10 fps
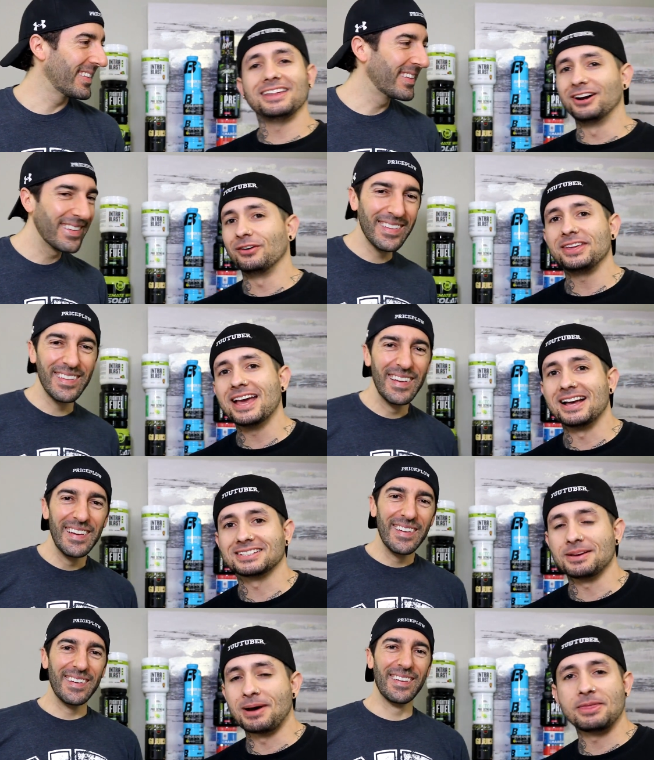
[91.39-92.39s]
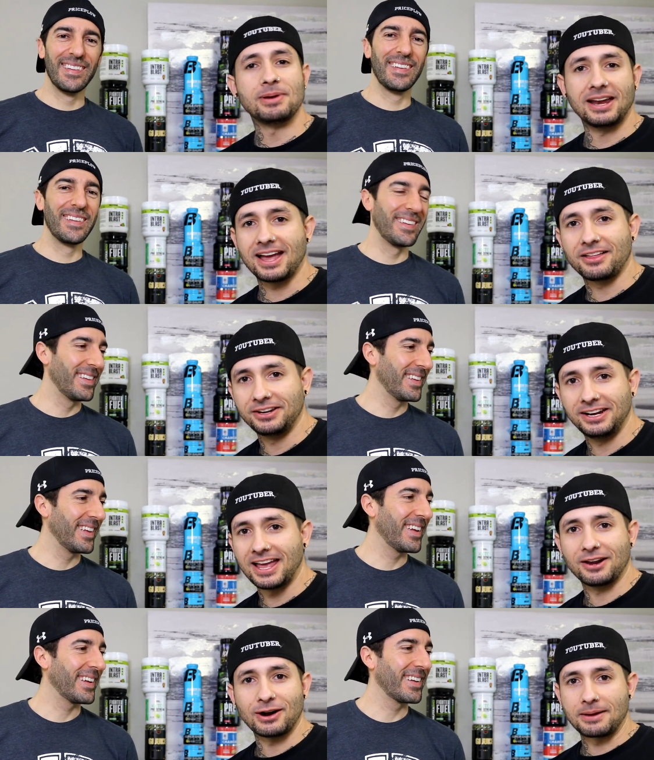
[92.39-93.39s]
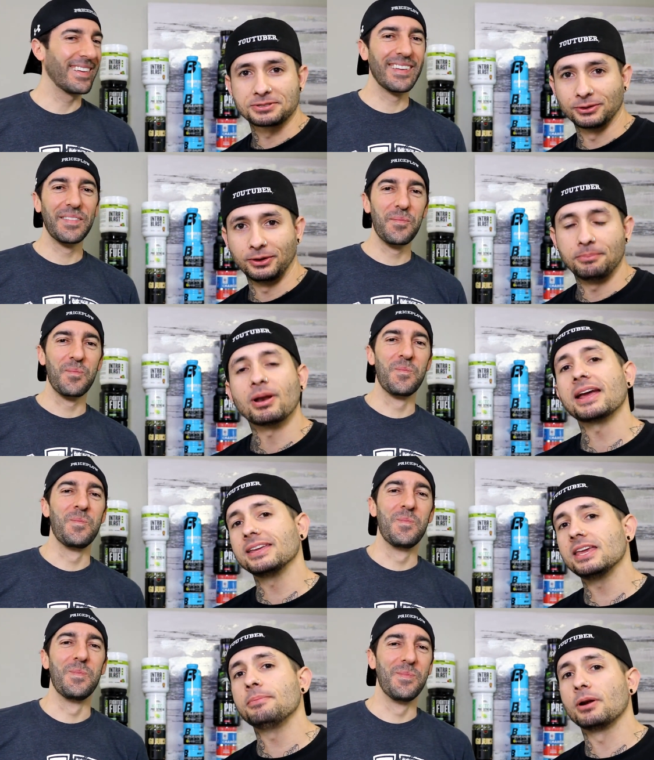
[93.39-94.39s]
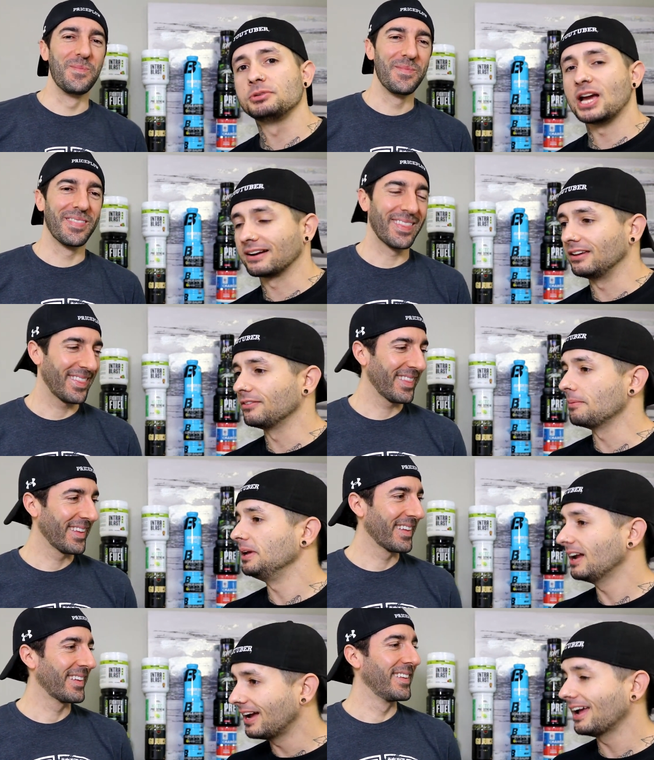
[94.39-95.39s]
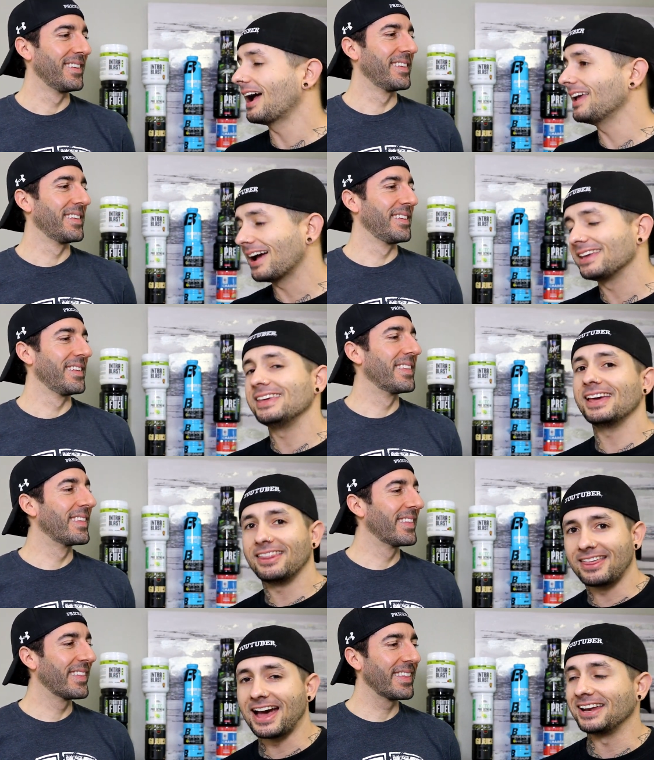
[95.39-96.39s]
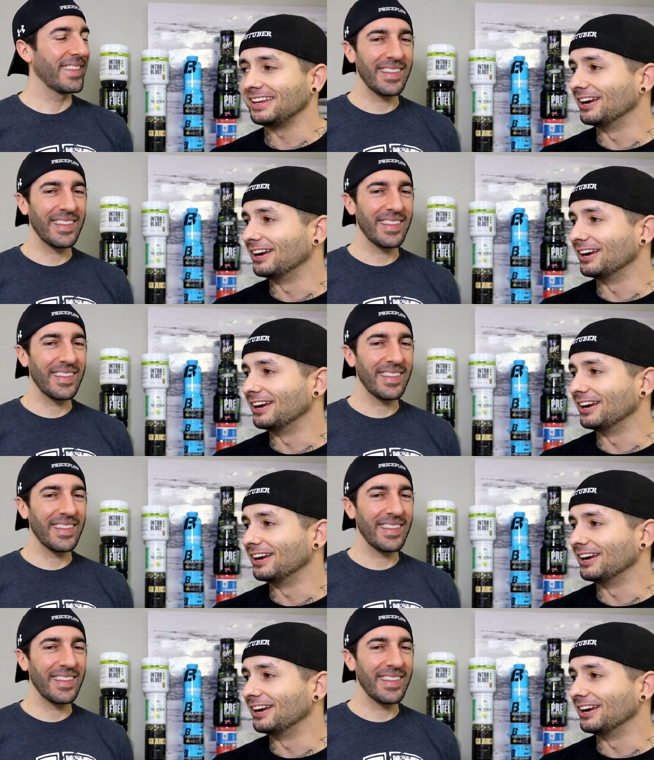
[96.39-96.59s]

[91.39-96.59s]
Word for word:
Speaker 1: you know, yes, am I the beta alanine hater? Absolutely, but I can keep it objective. I mean, I I, I get that. You